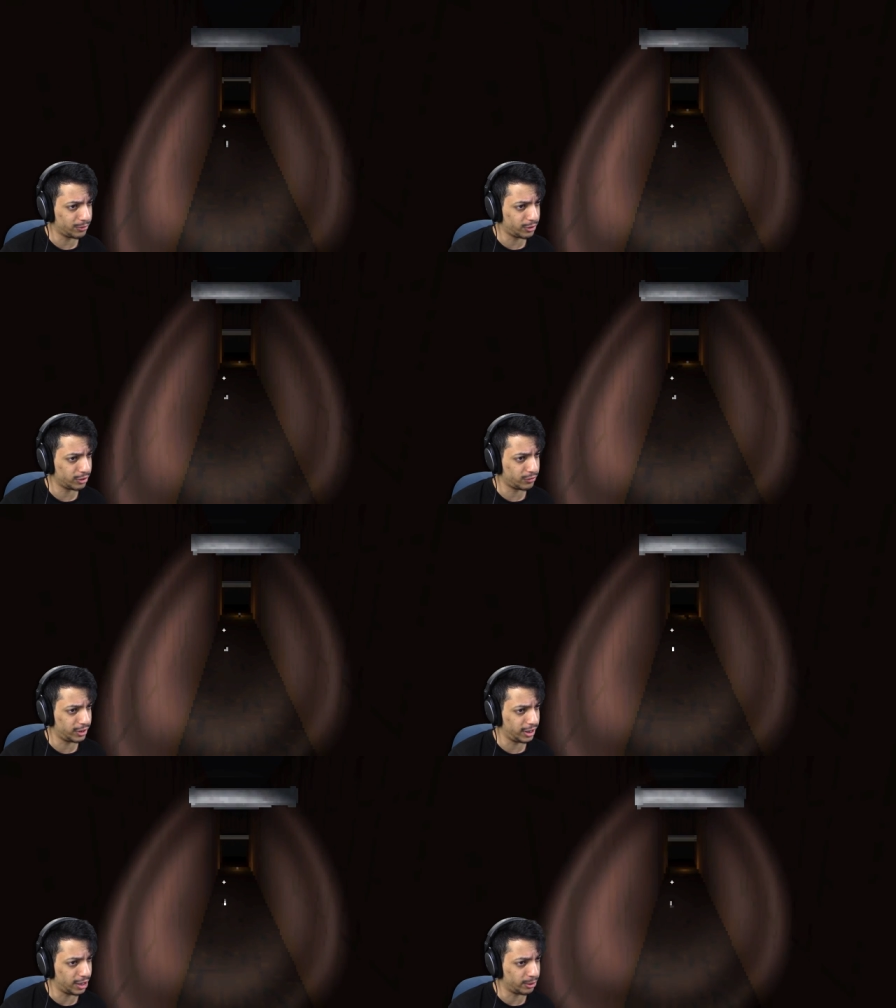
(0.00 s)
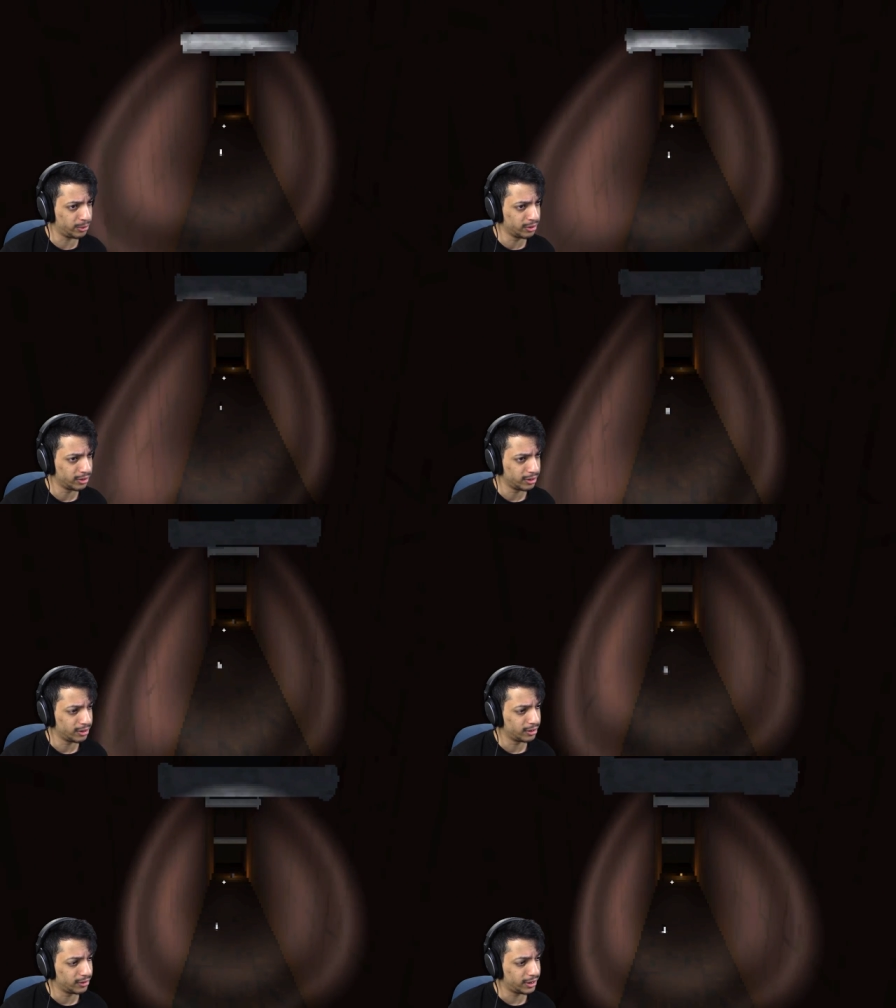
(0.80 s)
first video.
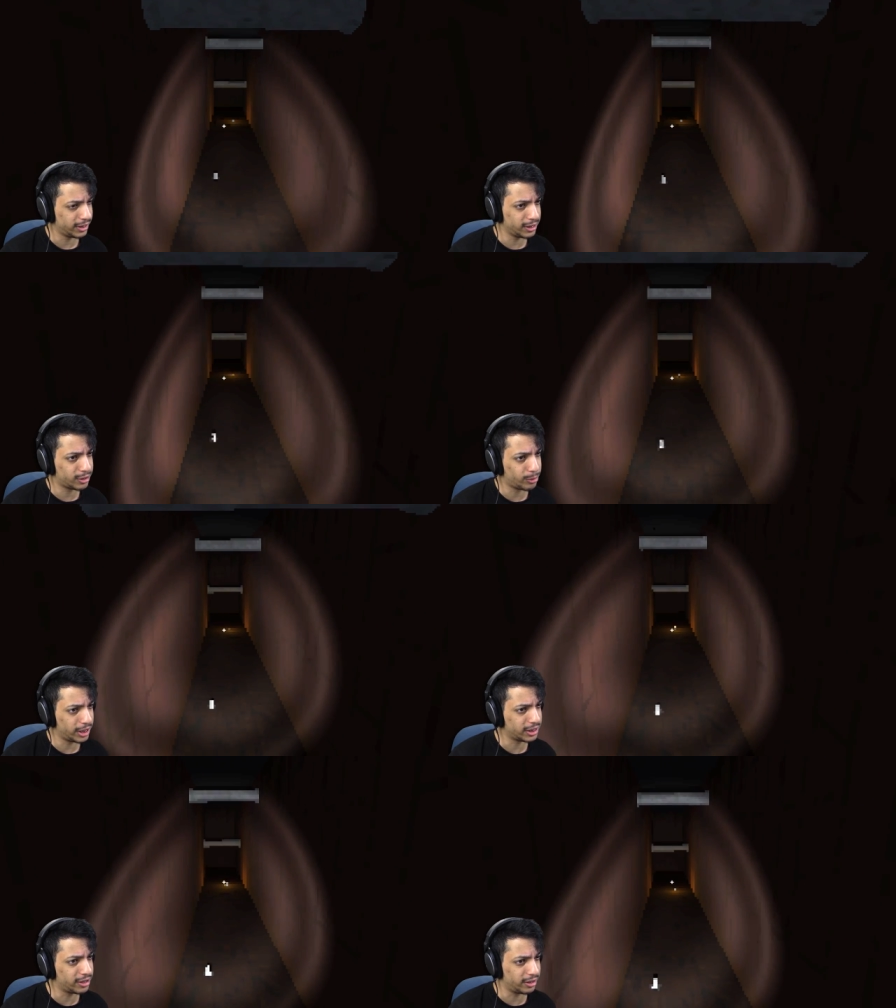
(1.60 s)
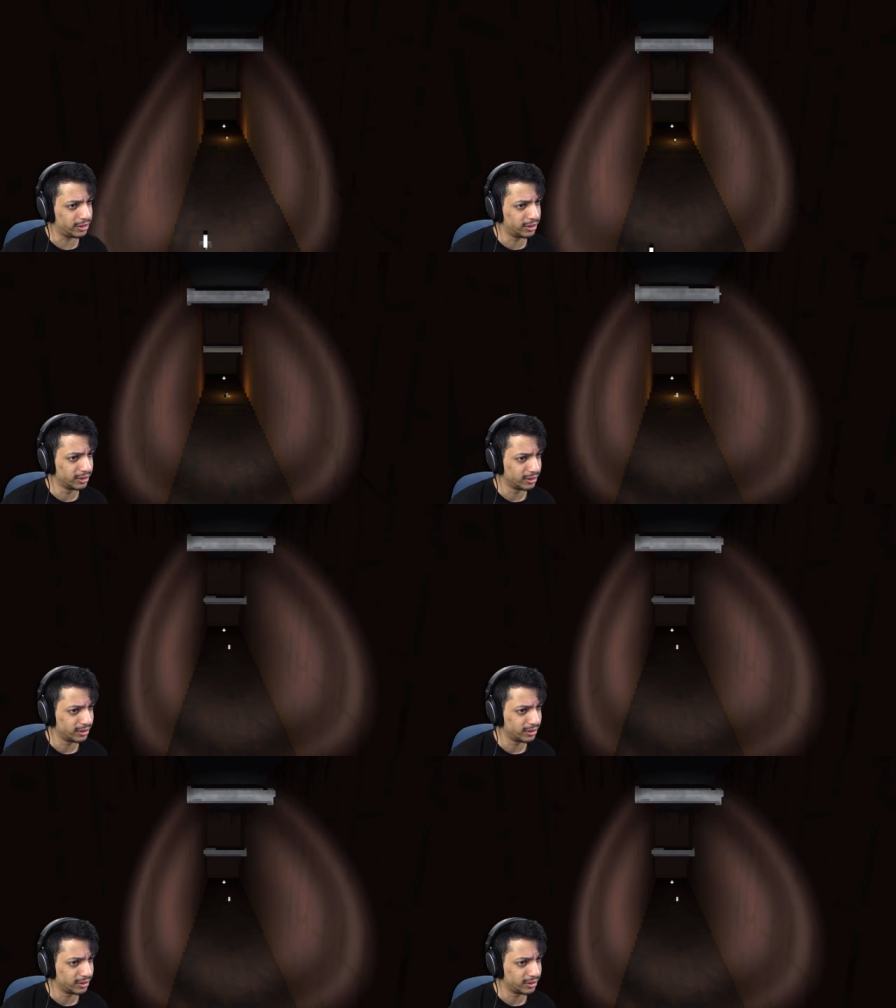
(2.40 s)
It did quite good.